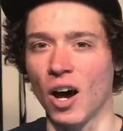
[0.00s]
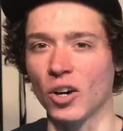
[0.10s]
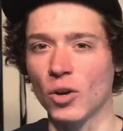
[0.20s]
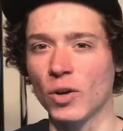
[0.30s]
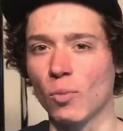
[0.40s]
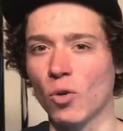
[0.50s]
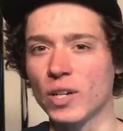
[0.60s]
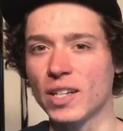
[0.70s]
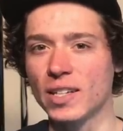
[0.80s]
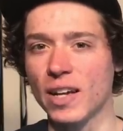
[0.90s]
I'll go into more
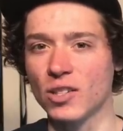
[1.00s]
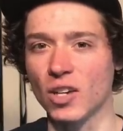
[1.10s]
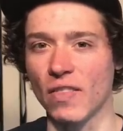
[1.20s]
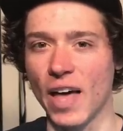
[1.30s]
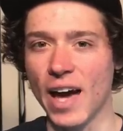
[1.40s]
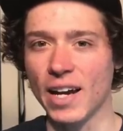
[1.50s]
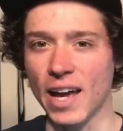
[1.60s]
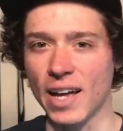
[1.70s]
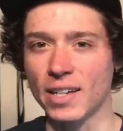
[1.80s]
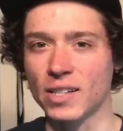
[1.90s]
details on that
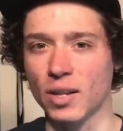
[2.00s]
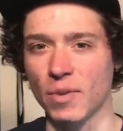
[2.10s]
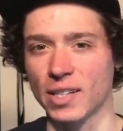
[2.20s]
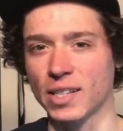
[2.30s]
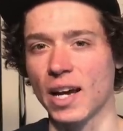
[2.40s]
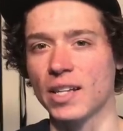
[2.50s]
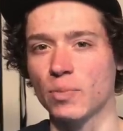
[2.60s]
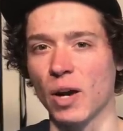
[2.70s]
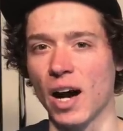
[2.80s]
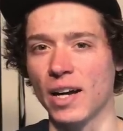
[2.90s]
and some of the science
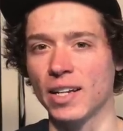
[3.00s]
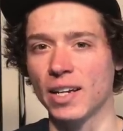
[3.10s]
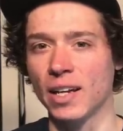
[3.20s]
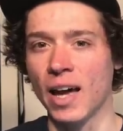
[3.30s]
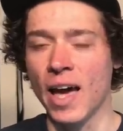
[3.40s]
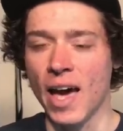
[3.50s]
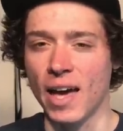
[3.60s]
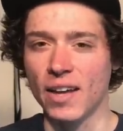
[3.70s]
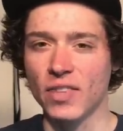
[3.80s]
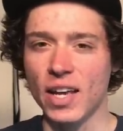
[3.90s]
behind it.
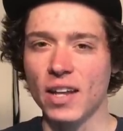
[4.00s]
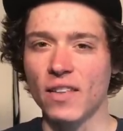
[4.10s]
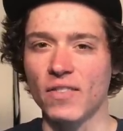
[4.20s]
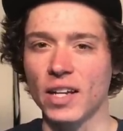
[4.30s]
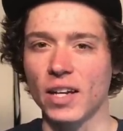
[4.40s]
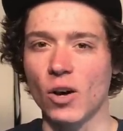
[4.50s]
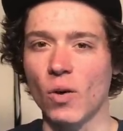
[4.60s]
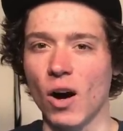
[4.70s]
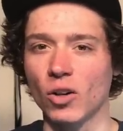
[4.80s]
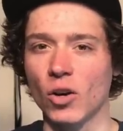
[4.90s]
And at the end of the video,
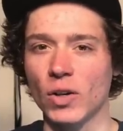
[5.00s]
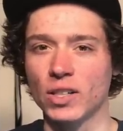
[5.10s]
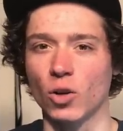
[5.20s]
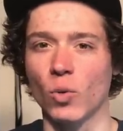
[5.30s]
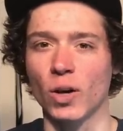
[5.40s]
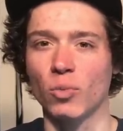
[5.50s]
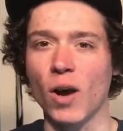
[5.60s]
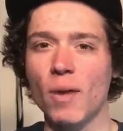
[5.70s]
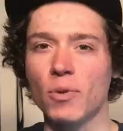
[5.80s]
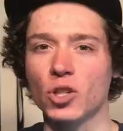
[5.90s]
I'll go into what a
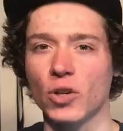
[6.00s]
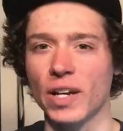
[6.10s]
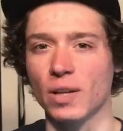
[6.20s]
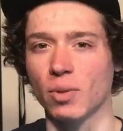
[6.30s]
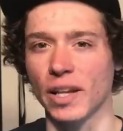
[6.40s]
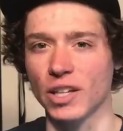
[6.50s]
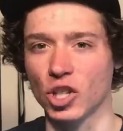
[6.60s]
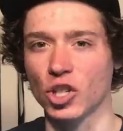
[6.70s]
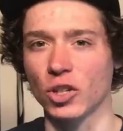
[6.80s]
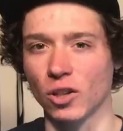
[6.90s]
proper training plan
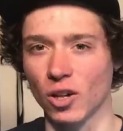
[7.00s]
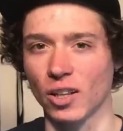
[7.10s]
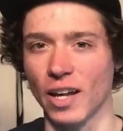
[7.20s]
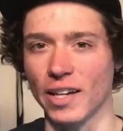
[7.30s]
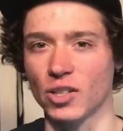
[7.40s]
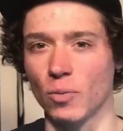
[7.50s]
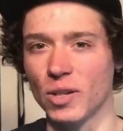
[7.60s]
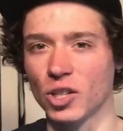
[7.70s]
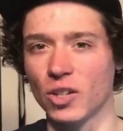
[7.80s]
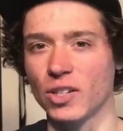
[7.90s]
should look like, so
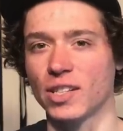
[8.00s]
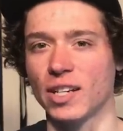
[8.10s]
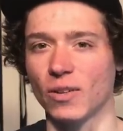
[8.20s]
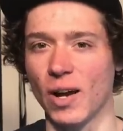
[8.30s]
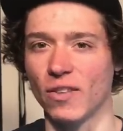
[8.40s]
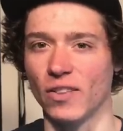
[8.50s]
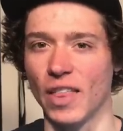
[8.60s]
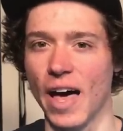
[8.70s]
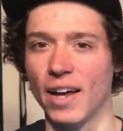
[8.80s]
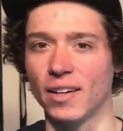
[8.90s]
be sure to stick around for
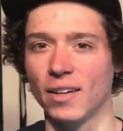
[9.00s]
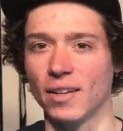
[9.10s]
that.